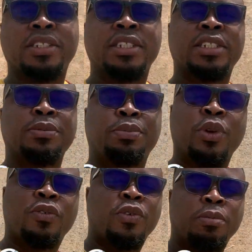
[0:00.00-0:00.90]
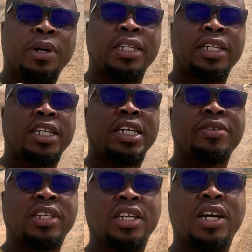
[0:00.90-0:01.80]
This beautiful Monday here
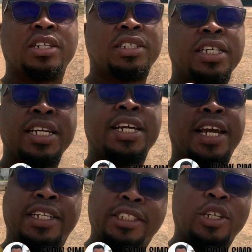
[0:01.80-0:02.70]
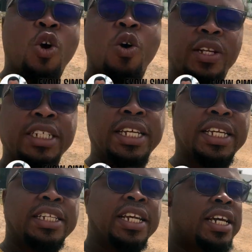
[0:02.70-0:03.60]
in Ghana, and it's a holiday,
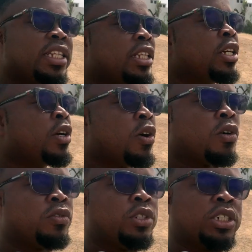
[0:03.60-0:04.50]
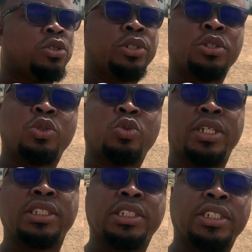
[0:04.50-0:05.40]
9th of January
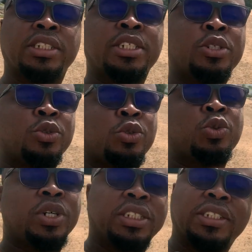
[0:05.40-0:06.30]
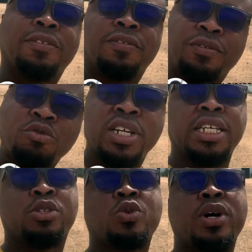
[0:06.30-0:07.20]
2023.
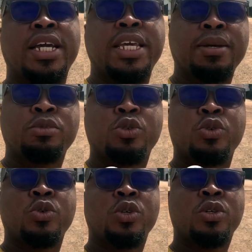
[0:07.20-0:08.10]
So I came to